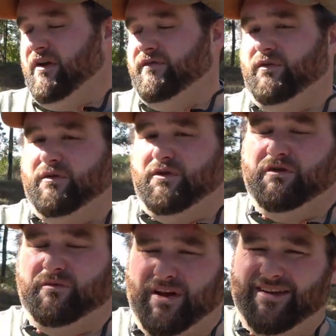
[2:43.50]
rifle, they were
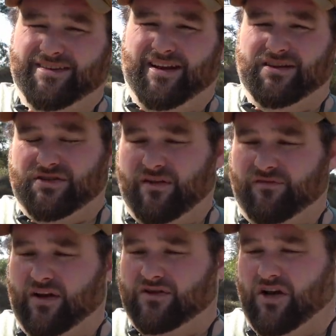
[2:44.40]
used from the
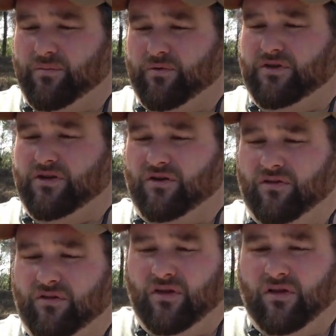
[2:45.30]
1870s up
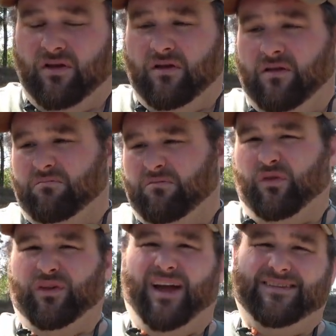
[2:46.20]
until
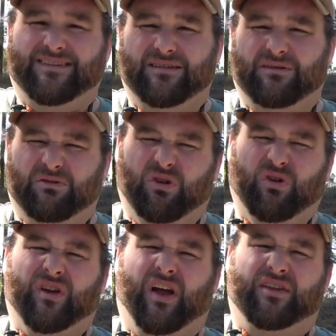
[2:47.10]
about the
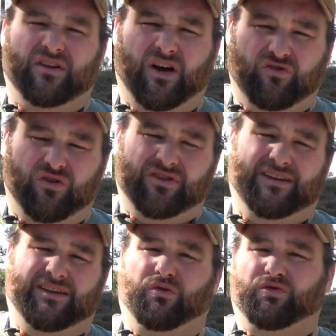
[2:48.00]
early 1900s,
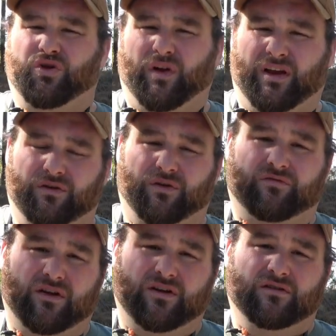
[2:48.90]
1902,
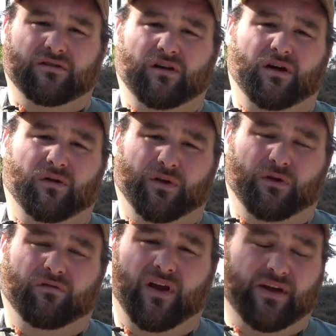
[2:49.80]
1903, when they
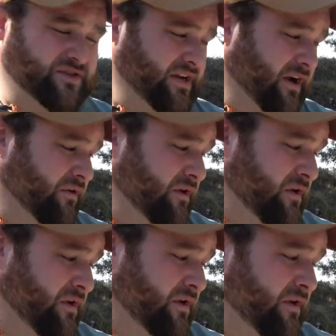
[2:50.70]
were phased out.
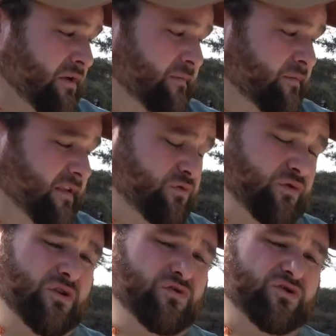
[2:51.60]
These were
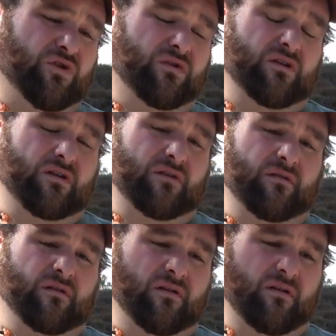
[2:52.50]
used during the
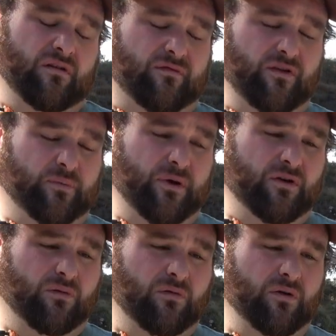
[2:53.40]

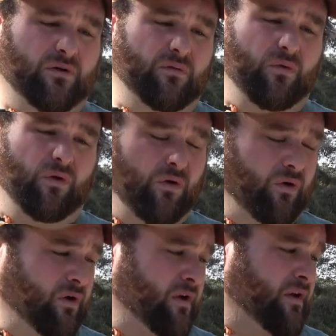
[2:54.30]
Filipino War,